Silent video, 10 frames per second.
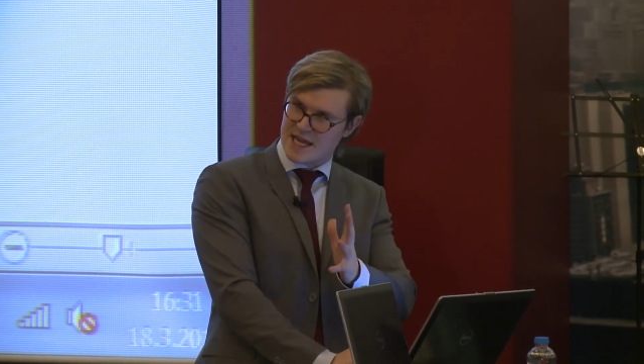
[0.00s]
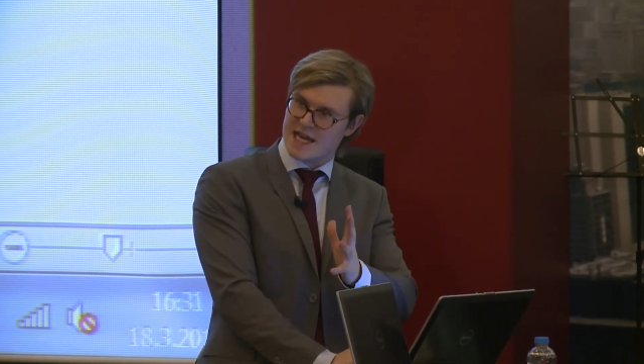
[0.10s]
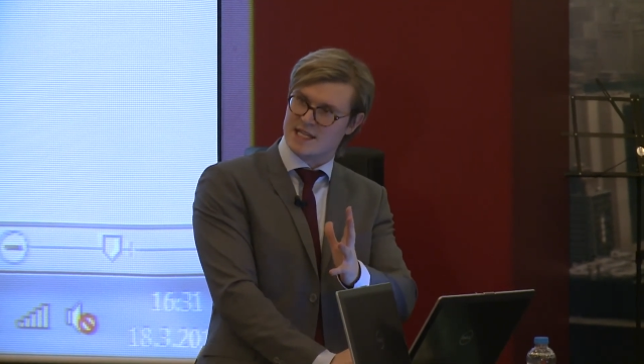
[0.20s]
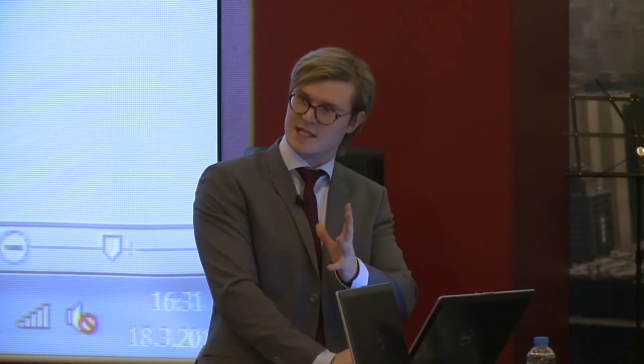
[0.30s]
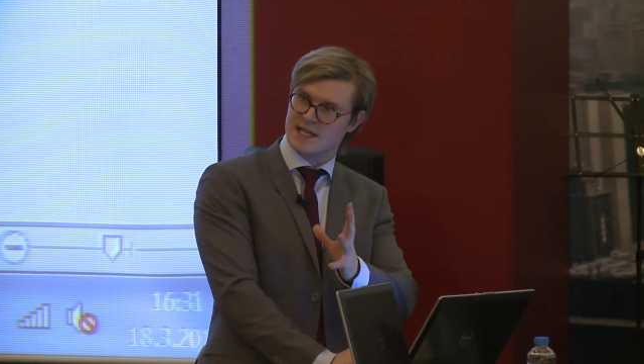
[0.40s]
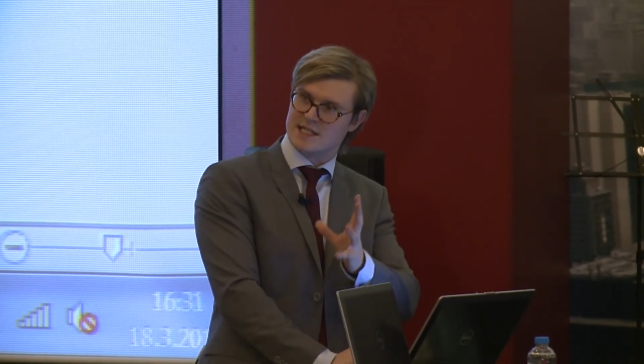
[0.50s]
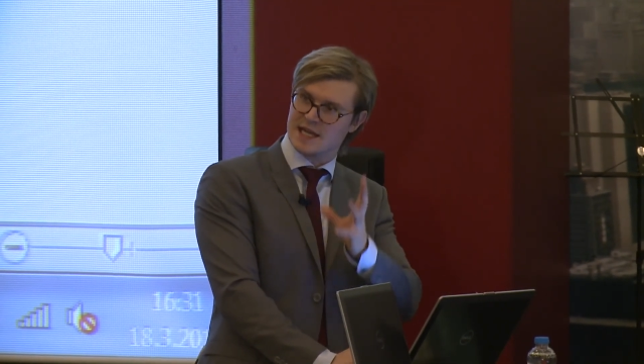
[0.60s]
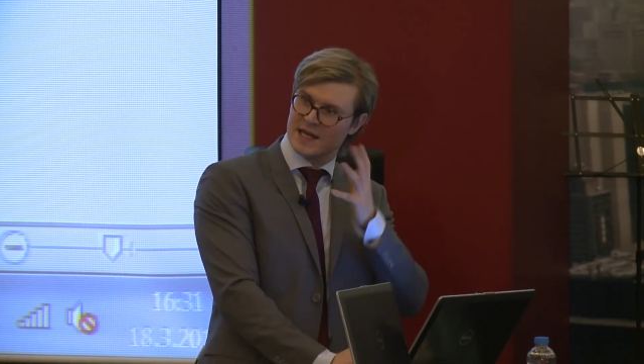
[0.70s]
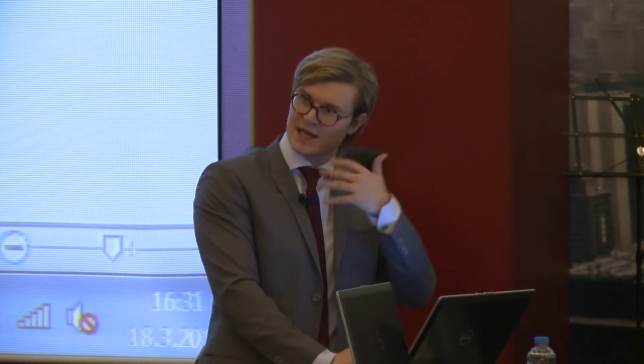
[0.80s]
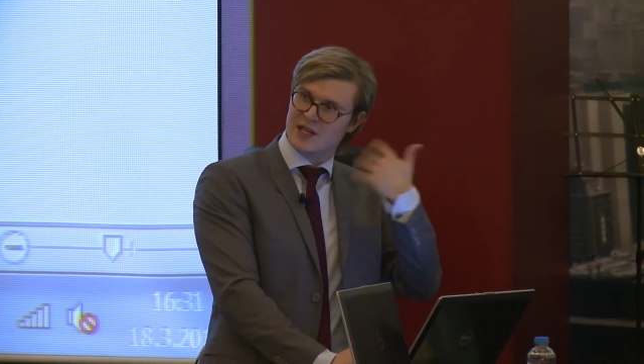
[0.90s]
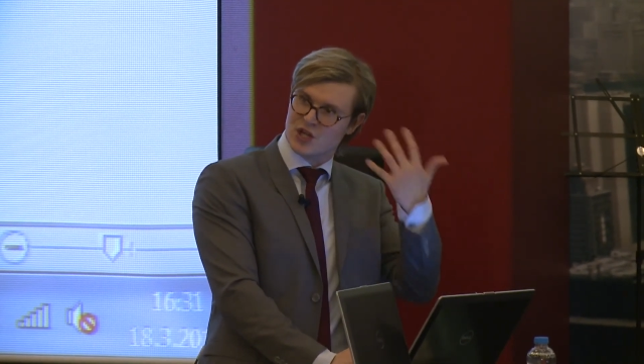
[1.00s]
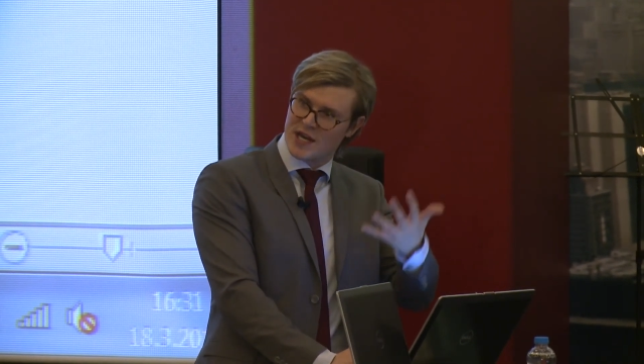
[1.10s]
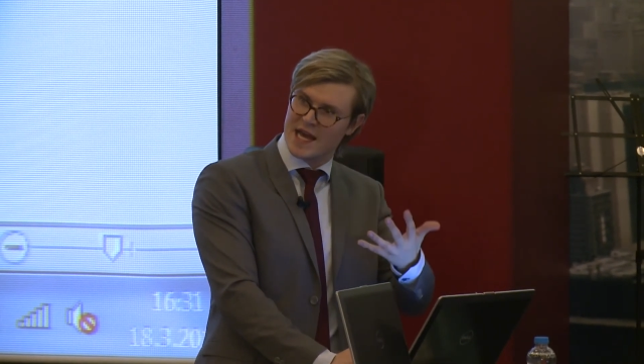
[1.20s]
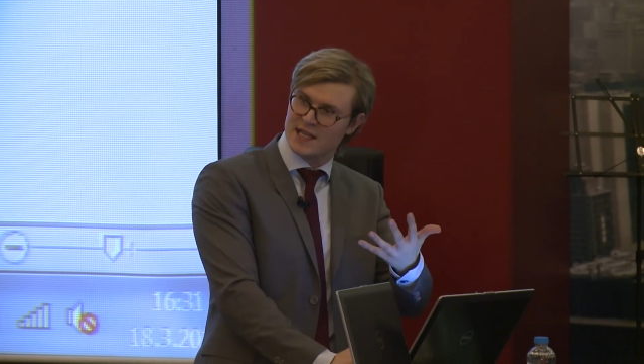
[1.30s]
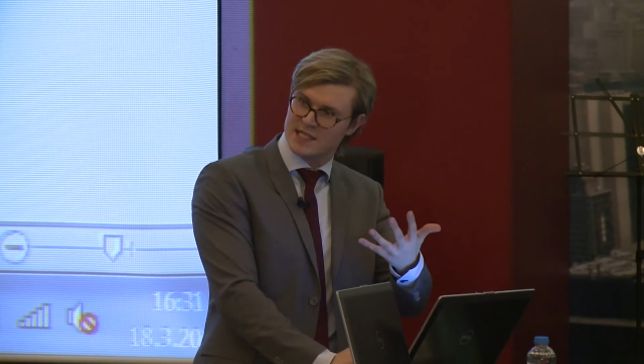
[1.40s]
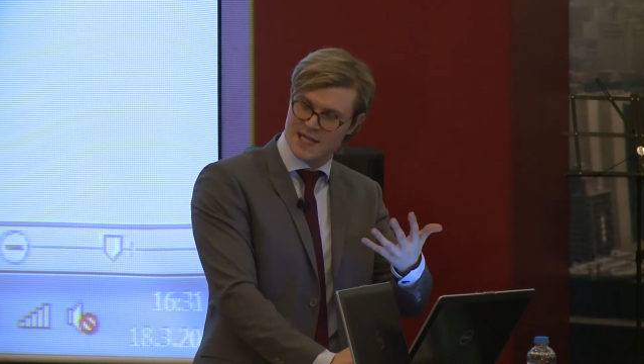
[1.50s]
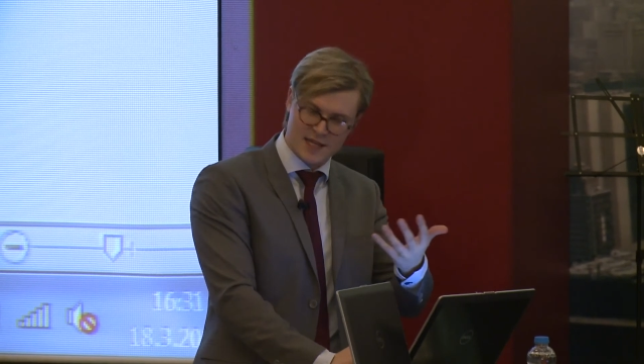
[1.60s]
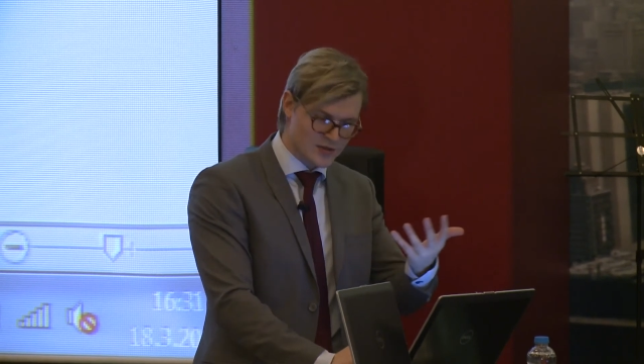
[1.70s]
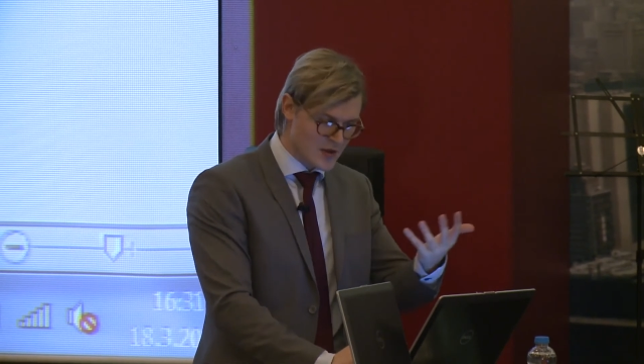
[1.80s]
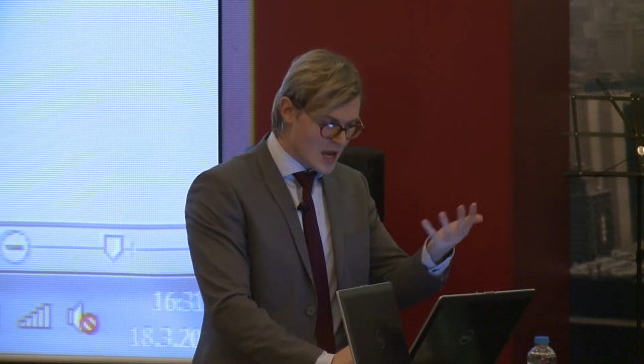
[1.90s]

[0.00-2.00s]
cases in the data set,